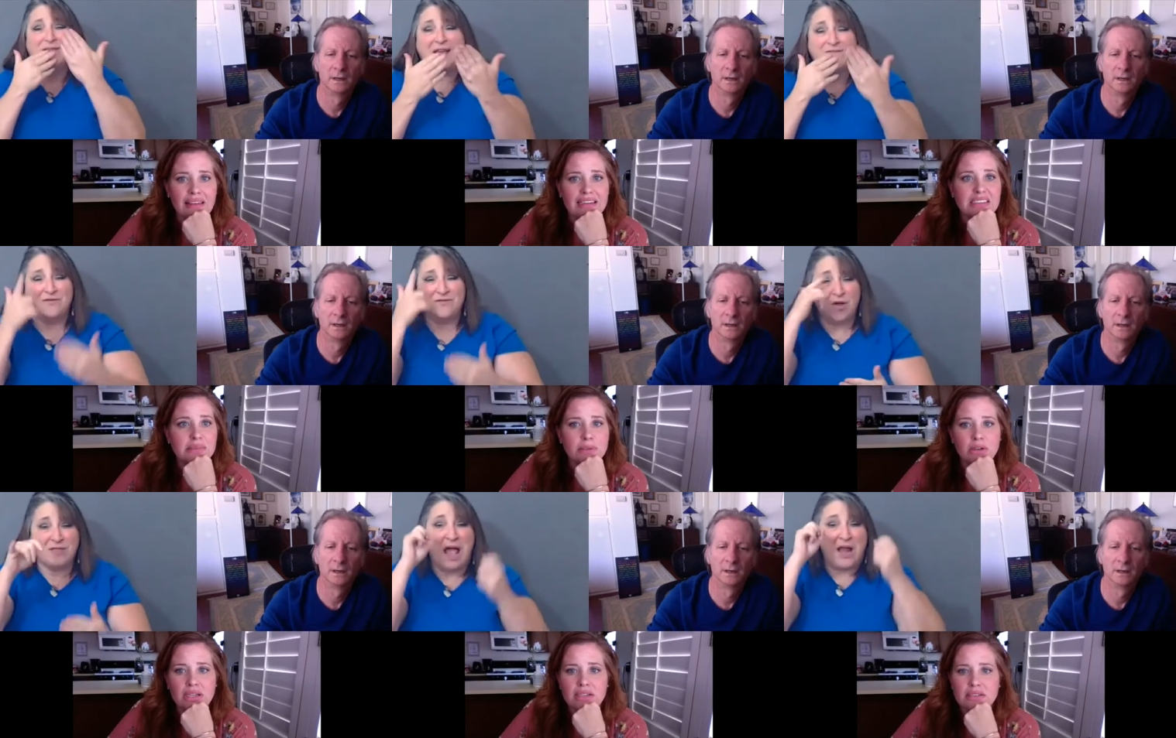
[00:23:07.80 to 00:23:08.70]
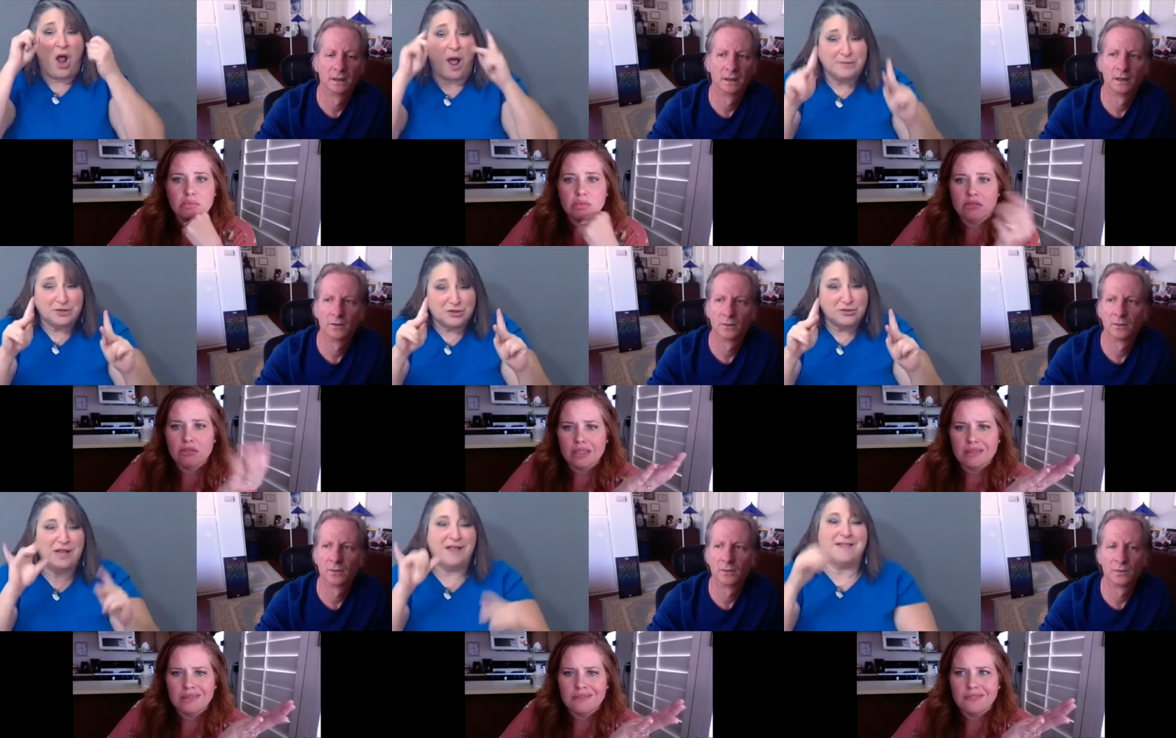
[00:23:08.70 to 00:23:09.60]
Speaker 1: that experience. I'm just trying
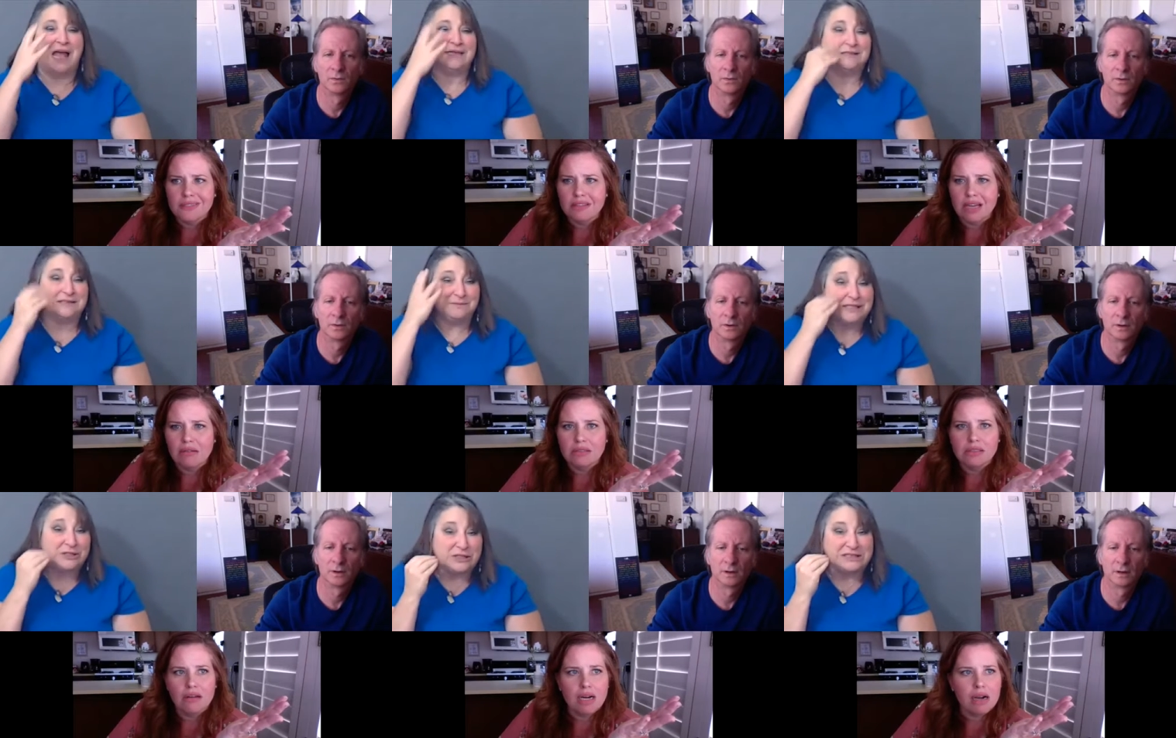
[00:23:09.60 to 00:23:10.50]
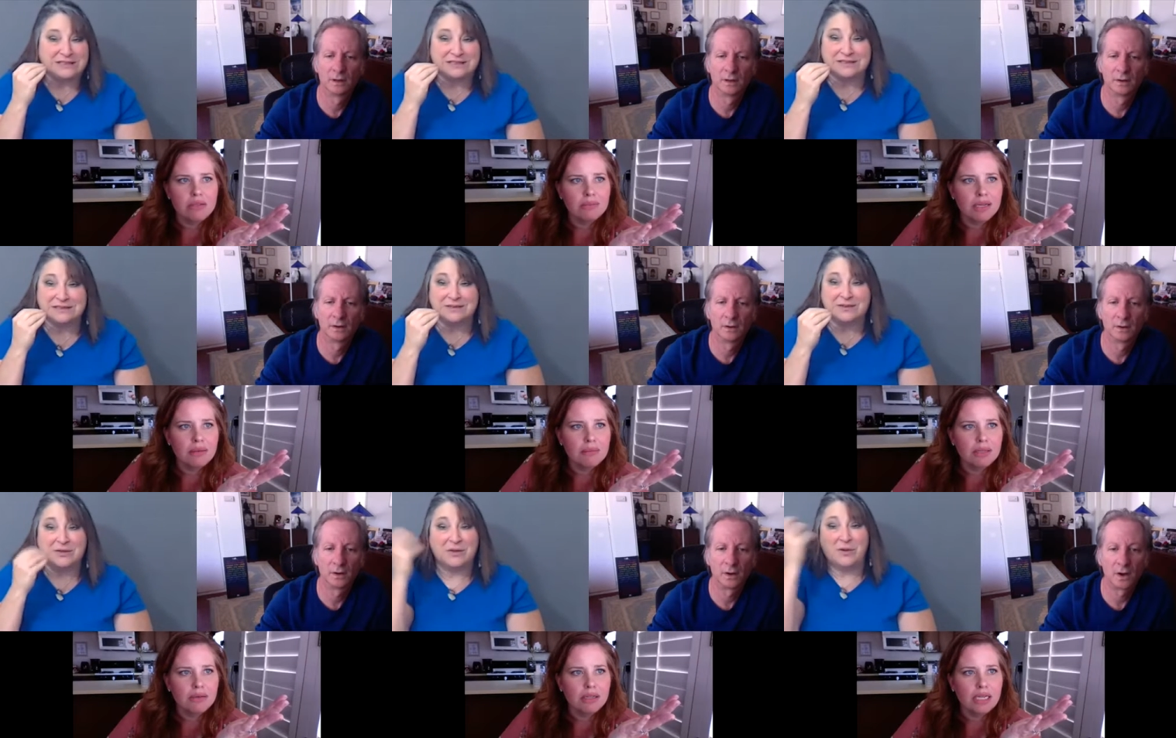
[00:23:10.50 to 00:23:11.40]
to figure out what's going on with my
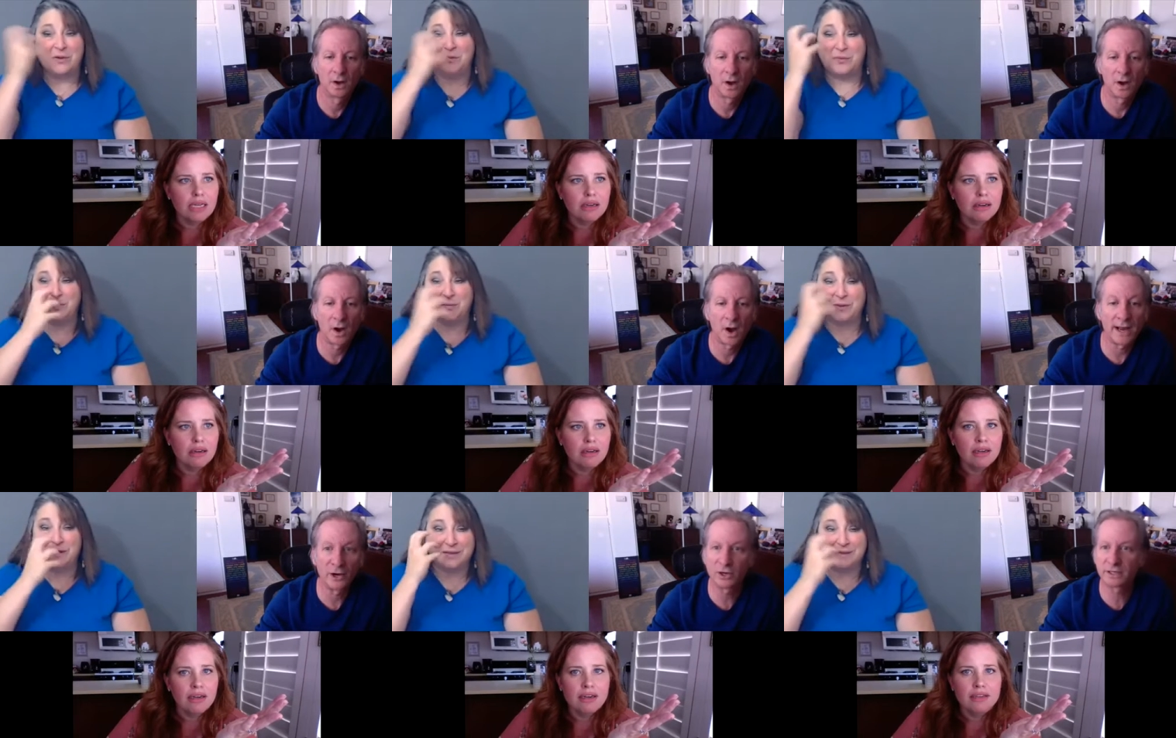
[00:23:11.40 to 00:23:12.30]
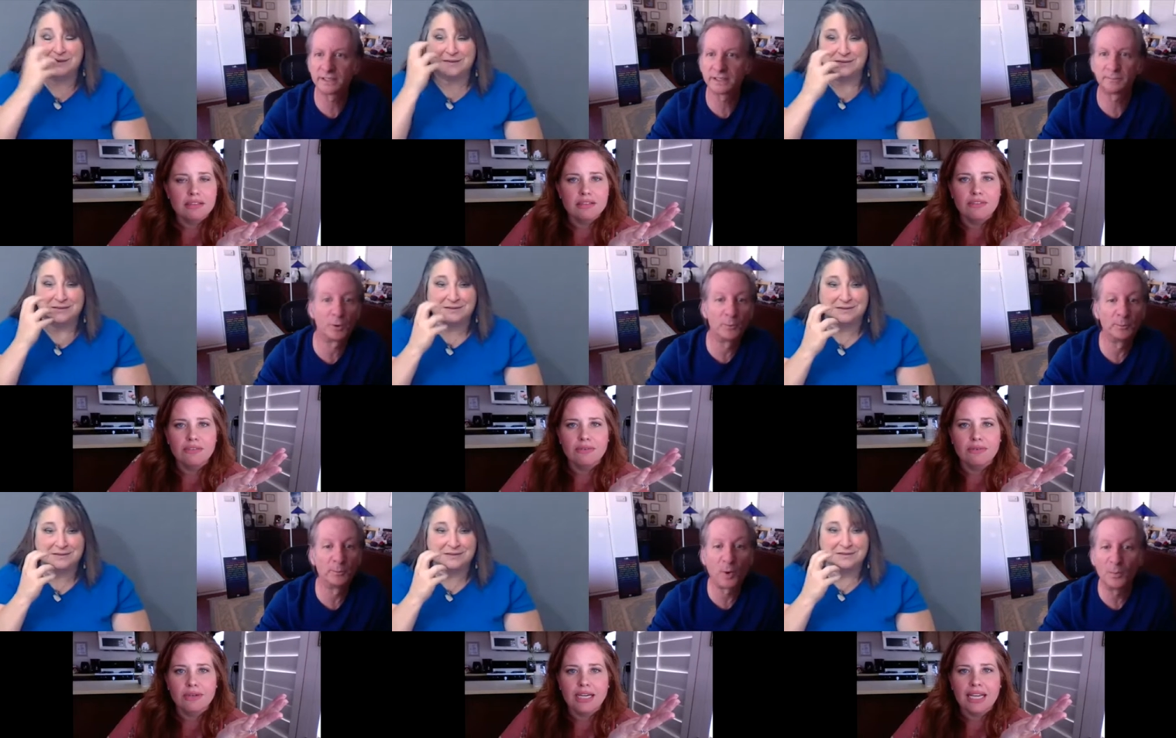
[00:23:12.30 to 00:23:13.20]
computer here.
Speaker 2: I heard a little bump,
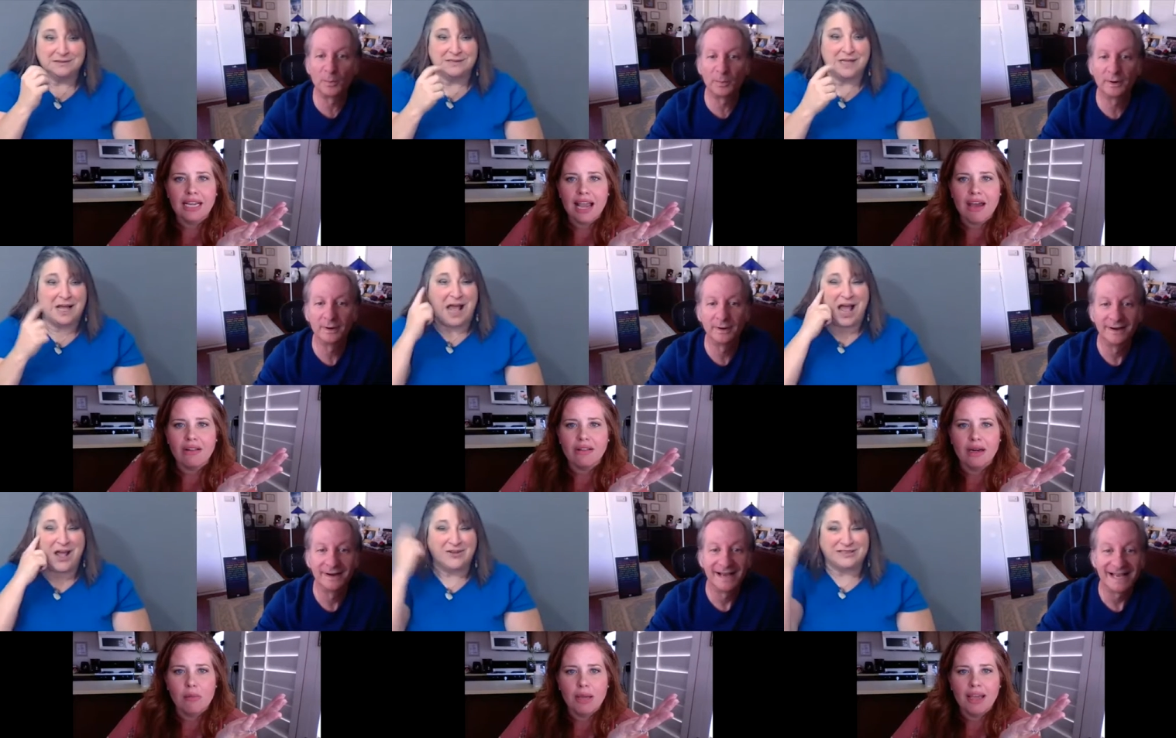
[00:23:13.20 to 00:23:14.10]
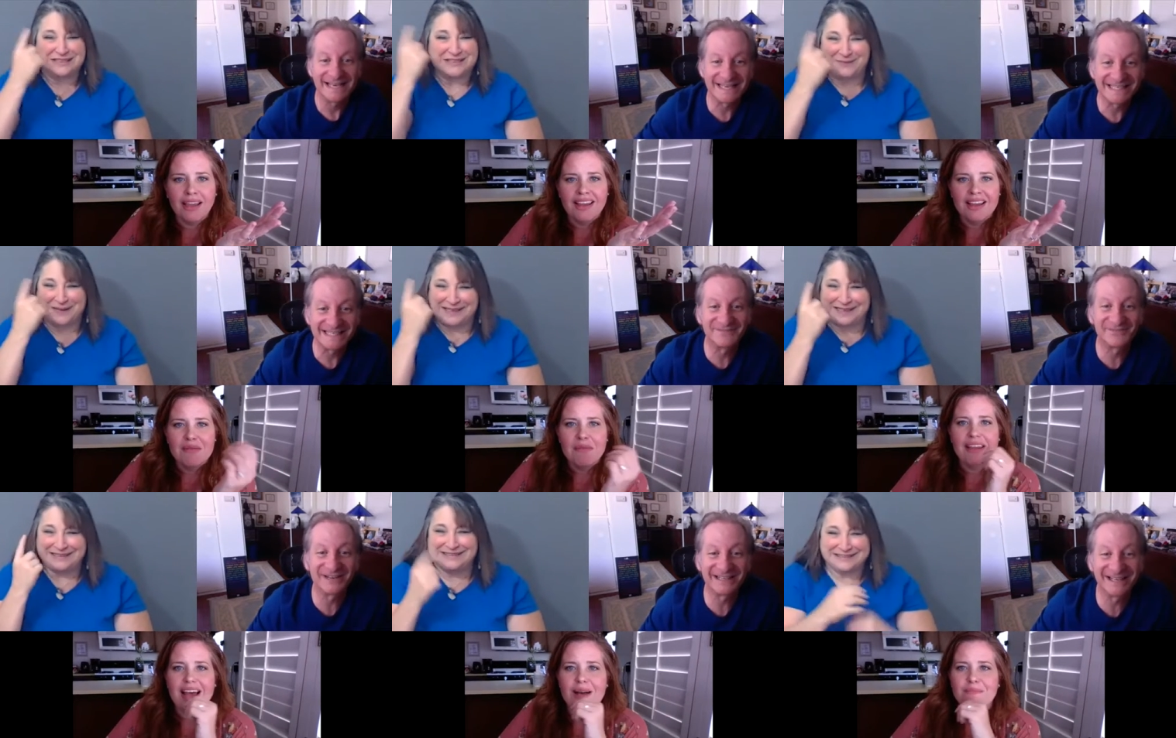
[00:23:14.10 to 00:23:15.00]
boom.
Speaker 1: out a little bit. Is but
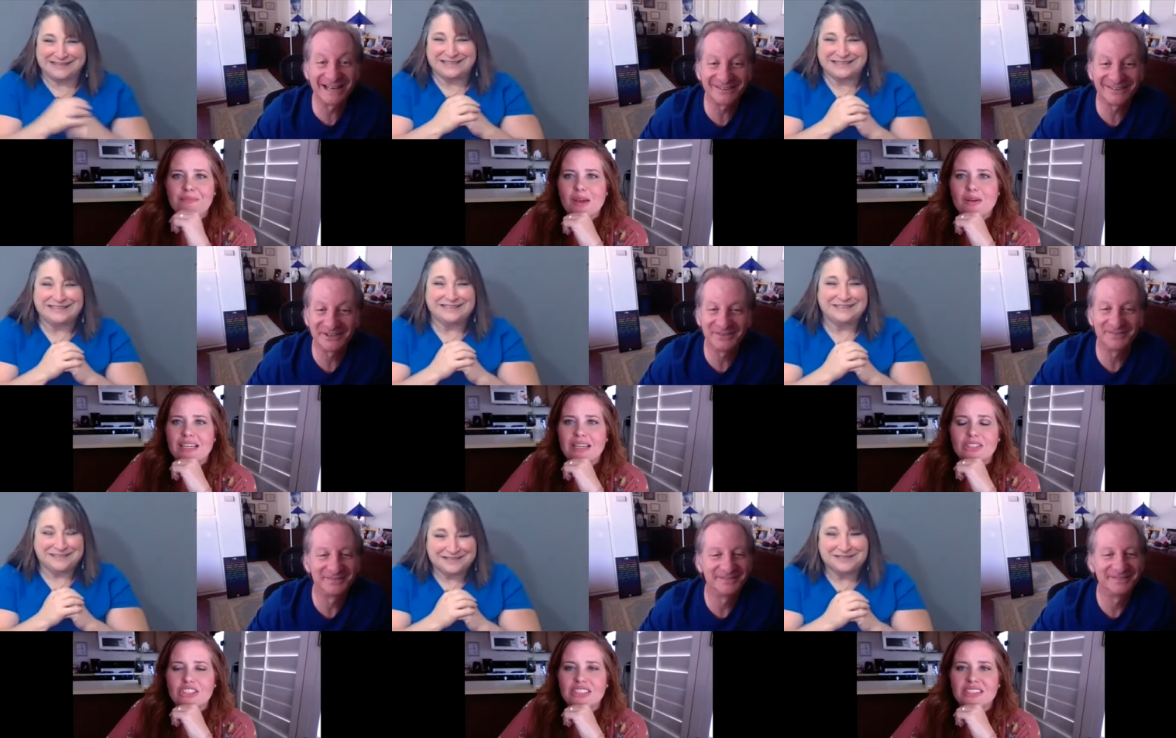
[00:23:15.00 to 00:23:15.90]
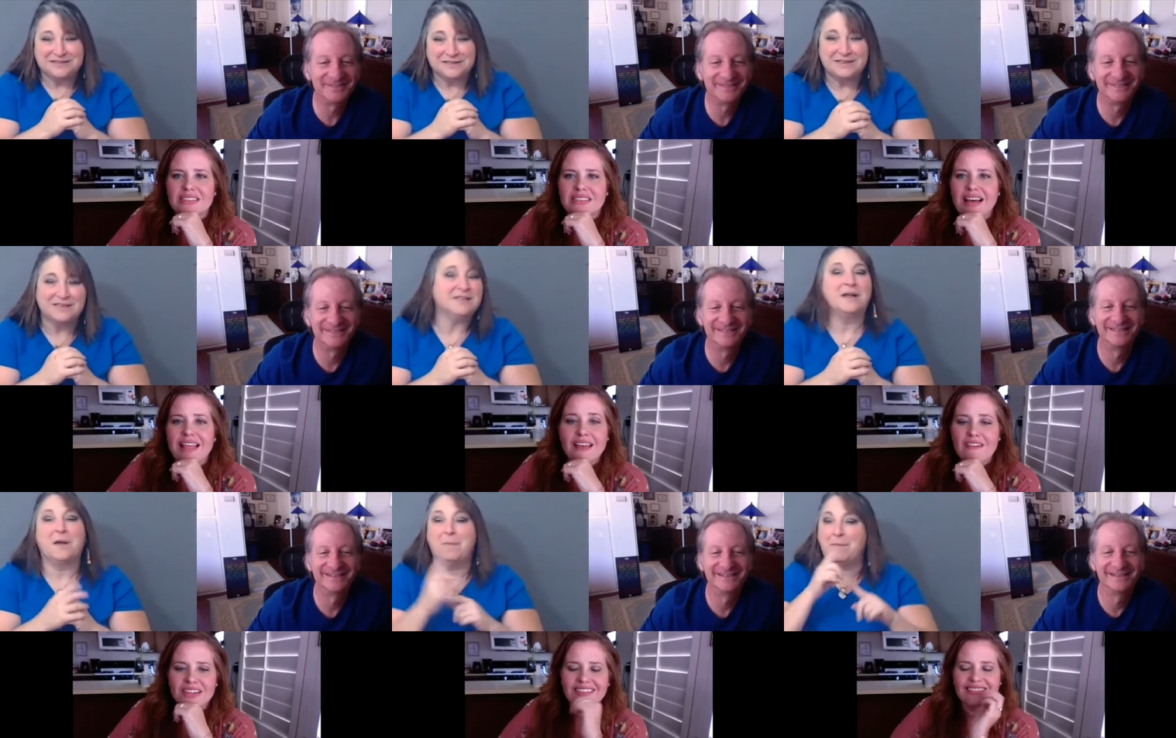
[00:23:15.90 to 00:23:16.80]
yeah, so it was just, I love
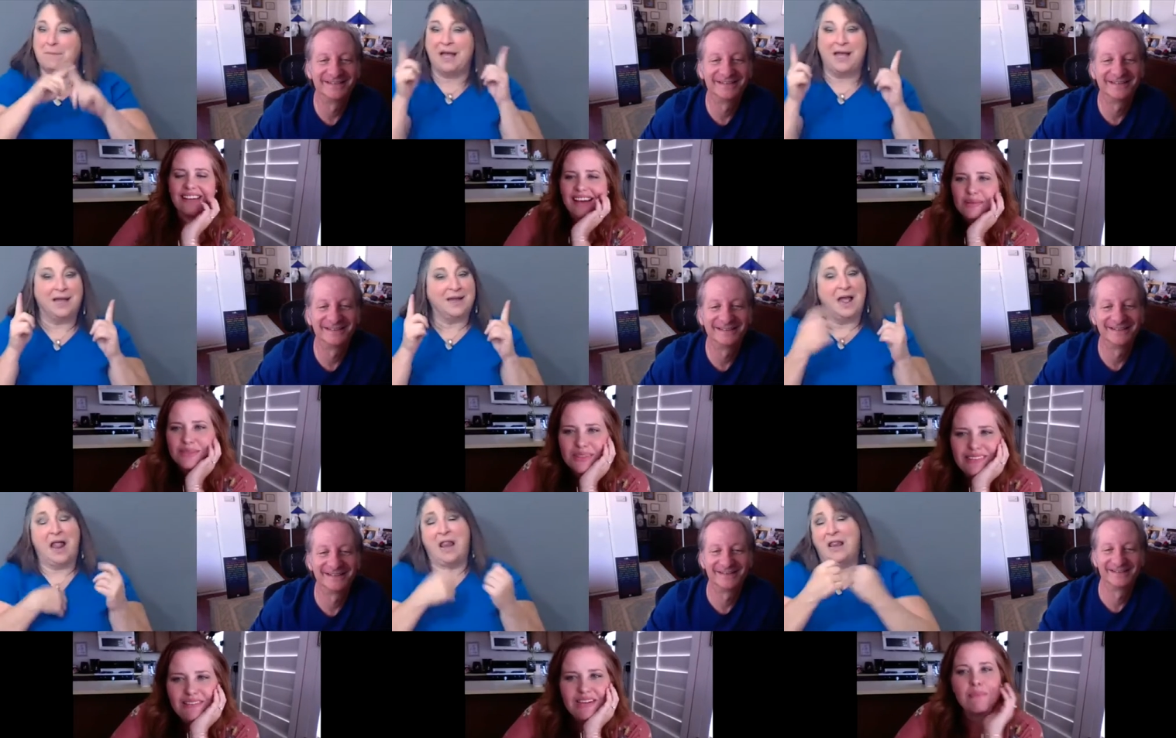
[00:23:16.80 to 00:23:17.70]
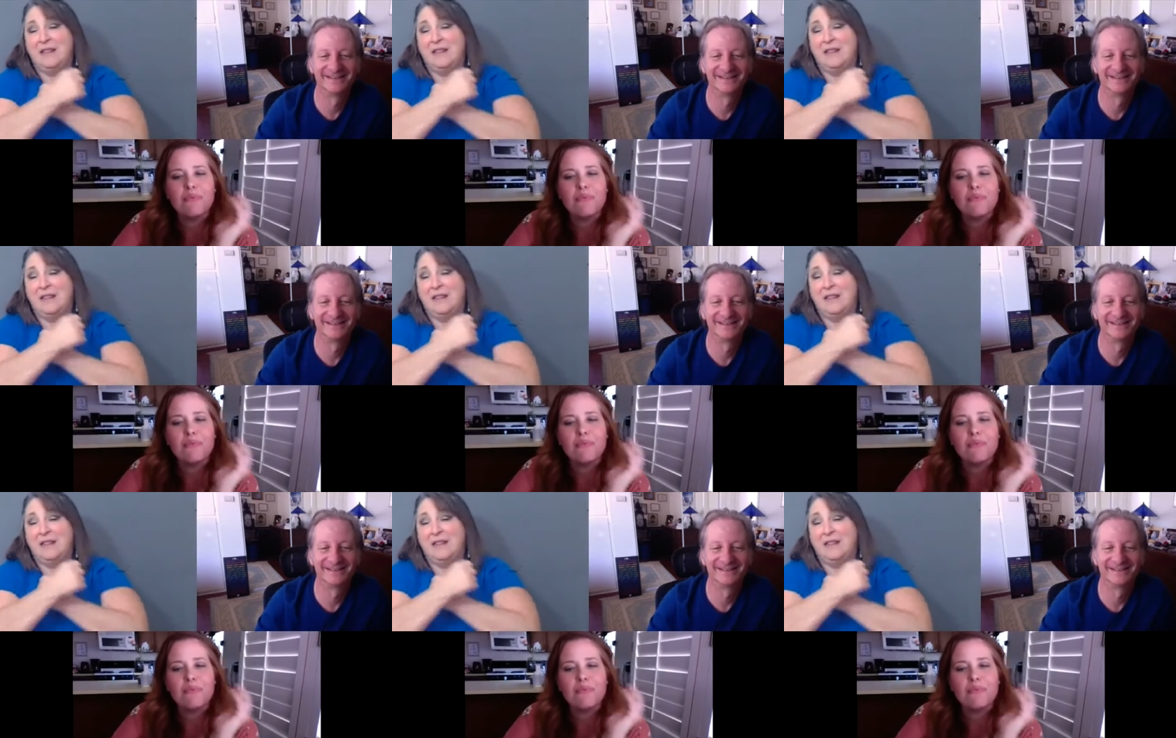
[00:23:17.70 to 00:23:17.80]
it. I absolutely love it. I'm